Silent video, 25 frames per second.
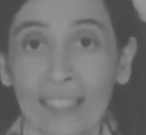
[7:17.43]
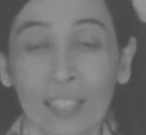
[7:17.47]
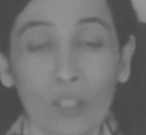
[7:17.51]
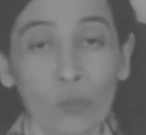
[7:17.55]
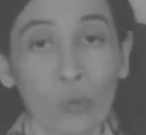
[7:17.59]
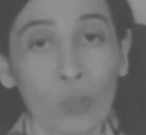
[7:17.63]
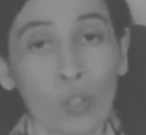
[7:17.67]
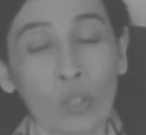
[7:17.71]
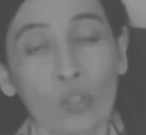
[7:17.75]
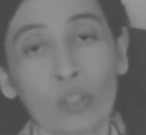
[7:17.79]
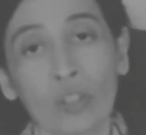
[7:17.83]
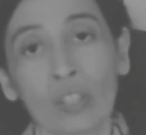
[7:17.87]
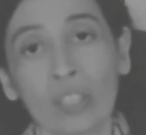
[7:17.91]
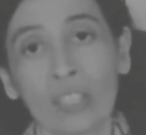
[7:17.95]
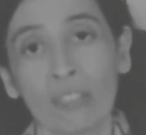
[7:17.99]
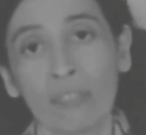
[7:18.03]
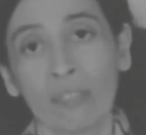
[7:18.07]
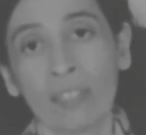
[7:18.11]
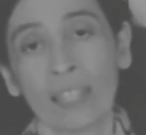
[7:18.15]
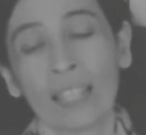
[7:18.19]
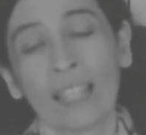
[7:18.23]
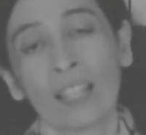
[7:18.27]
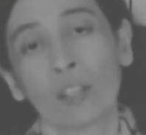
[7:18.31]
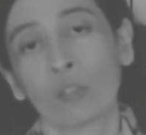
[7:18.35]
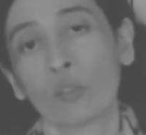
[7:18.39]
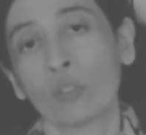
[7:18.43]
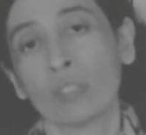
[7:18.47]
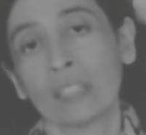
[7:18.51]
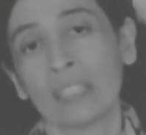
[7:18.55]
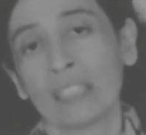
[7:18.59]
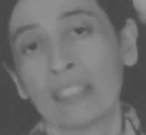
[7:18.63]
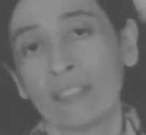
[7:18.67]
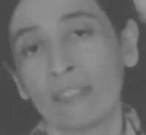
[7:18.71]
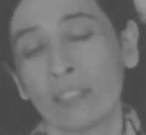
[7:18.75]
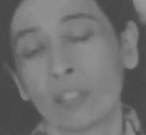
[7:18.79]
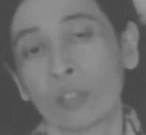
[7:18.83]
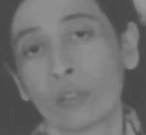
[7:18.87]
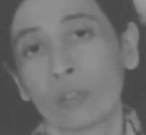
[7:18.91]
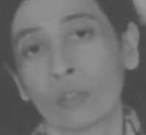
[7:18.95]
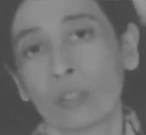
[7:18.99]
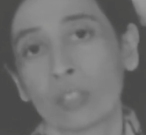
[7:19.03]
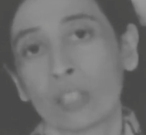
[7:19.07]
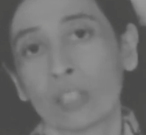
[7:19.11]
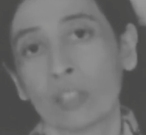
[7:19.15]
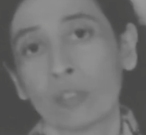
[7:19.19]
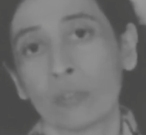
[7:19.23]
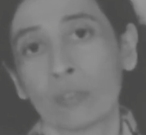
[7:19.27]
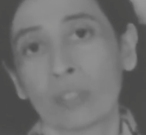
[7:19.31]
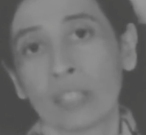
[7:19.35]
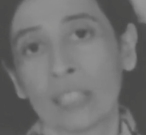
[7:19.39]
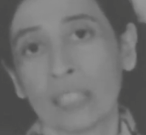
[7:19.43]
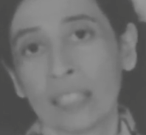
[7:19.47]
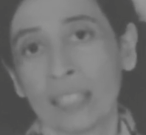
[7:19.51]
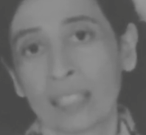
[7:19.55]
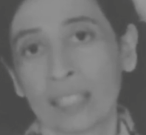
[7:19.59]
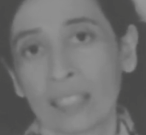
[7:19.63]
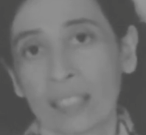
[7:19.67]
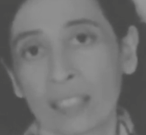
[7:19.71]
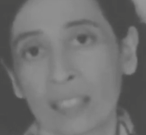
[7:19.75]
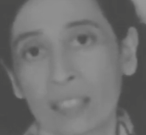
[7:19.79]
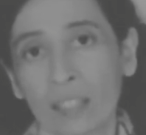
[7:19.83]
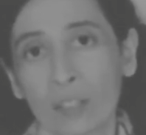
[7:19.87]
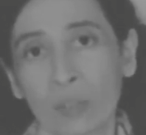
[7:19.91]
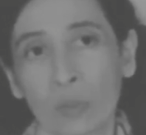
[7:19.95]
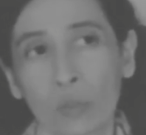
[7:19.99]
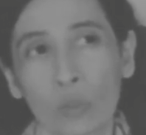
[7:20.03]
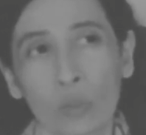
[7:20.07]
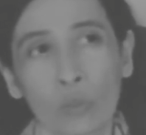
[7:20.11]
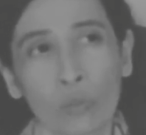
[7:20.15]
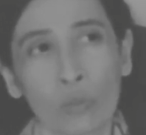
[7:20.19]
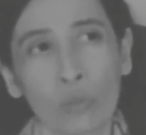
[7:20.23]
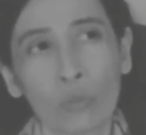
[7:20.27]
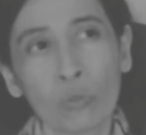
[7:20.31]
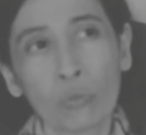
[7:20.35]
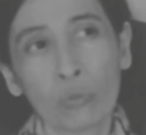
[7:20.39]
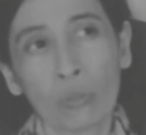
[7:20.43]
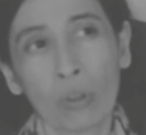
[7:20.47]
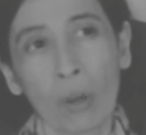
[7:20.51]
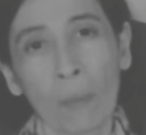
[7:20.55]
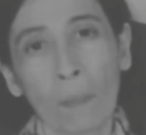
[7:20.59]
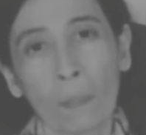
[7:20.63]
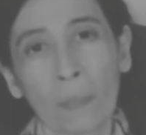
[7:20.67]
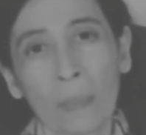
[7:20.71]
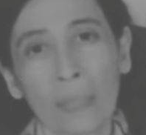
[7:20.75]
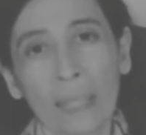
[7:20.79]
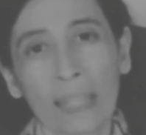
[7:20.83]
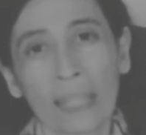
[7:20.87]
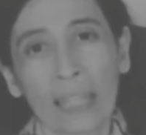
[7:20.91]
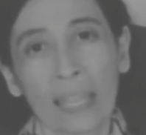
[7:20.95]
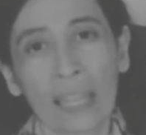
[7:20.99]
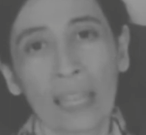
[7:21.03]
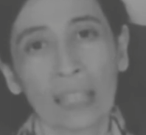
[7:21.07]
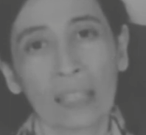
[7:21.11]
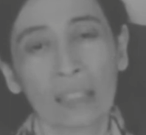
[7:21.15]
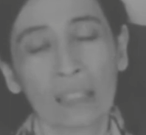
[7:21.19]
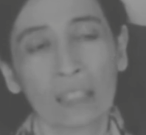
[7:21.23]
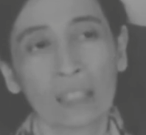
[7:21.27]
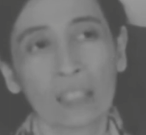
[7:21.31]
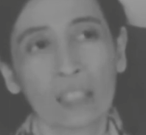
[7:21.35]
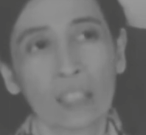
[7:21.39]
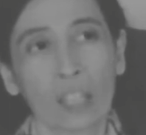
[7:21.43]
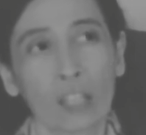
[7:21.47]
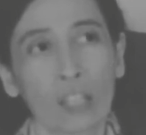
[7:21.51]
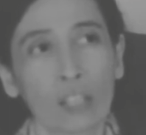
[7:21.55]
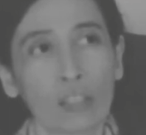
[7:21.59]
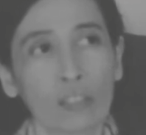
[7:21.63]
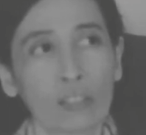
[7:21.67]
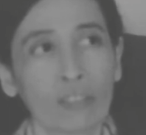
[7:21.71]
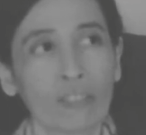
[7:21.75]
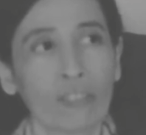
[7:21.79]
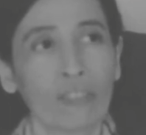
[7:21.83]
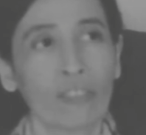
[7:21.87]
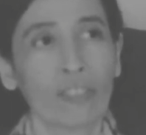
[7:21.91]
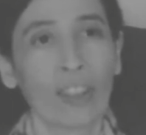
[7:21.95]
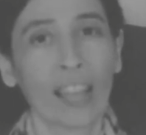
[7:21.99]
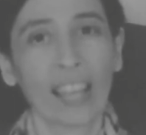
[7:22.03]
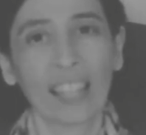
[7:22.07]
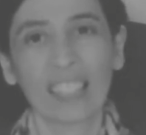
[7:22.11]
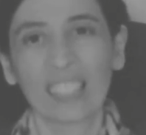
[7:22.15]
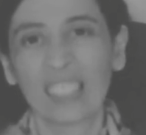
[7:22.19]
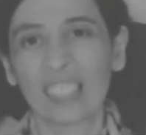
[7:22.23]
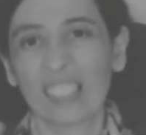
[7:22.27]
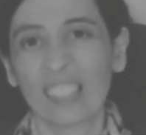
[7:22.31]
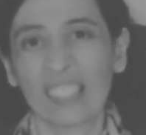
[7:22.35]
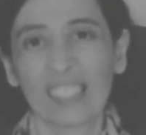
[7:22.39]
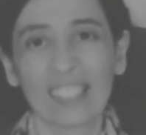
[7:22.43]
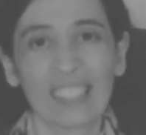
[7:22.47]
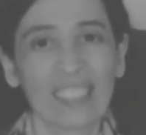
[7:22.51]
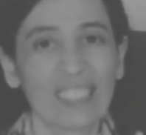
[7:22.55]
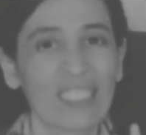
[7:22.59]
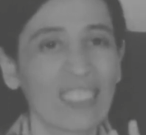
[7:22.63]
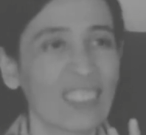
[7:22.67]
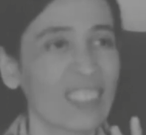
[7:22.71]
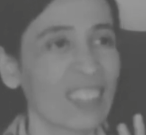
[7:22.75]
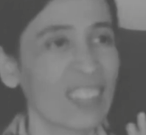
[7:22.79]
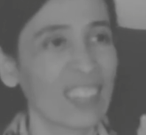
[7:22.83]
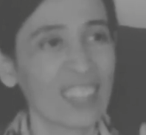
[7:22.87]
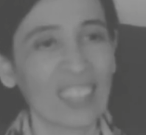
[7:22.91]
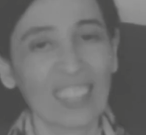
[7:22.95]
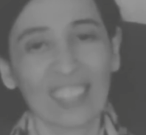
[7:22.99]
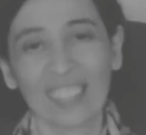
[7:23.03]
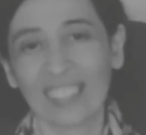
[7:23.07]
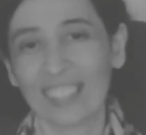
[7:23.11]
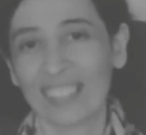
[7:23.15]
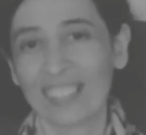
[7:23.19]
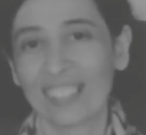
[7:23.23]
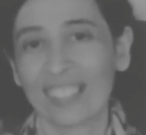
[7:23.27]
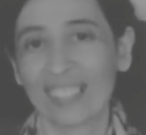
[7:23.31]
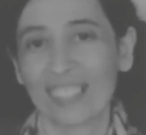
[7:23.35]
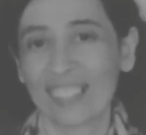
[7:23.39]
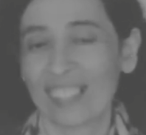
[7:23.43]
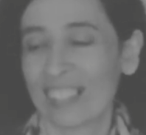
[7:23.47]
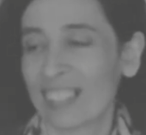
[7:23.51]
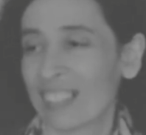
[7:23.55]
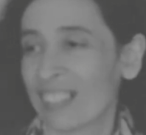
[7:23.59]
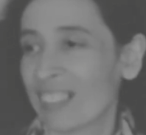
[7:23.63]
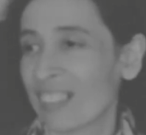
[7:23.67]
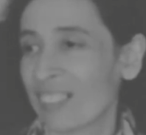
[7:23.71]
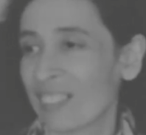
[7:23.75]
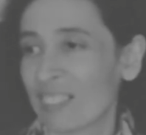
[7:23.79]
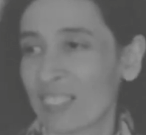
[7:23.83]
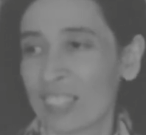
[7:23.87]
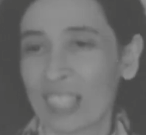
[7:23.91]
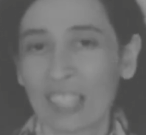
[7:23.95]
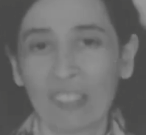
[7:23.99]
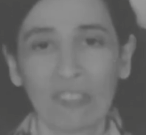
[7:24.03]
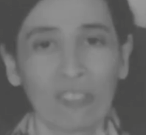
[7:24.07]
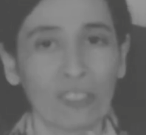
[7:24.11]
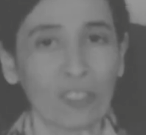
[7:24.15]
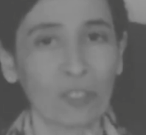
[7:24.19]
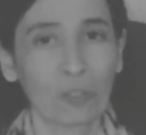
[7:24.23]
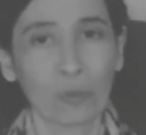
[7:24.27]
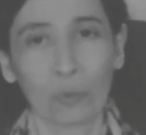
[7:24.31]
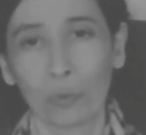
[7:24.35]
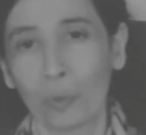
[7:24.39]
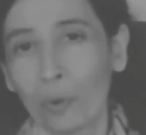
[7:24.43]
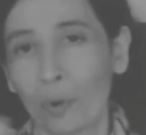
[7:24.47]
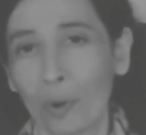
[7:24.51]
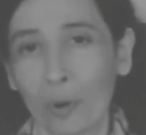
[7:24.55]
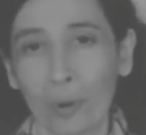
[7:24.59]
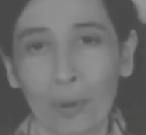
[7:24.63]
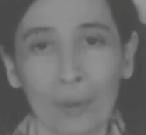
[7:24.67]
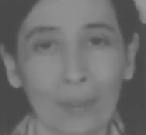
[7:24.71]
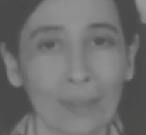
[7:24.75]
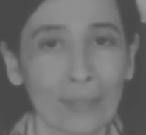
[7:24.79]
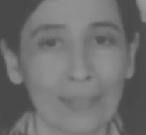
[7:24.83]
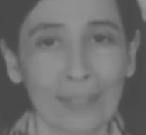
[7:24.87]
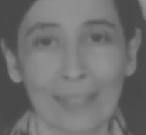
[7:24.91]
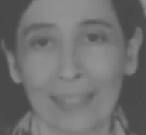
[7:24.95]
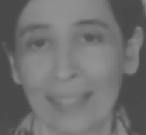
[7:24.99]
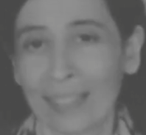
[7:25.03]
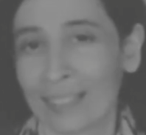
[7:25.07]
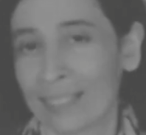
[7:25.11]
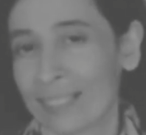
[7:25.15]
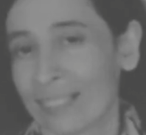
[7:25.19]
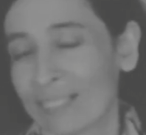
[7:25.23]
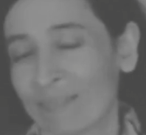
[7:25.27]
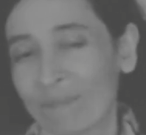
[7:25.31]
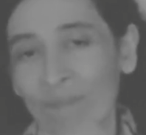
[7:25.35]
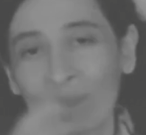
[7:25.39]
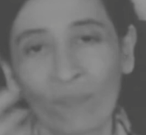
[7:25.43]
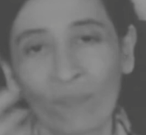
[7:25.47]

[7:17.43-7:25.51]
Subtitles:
It was so difficult, I couldn't even continue reading it. It's too complicated, a lot of fantasy things and different worlds, and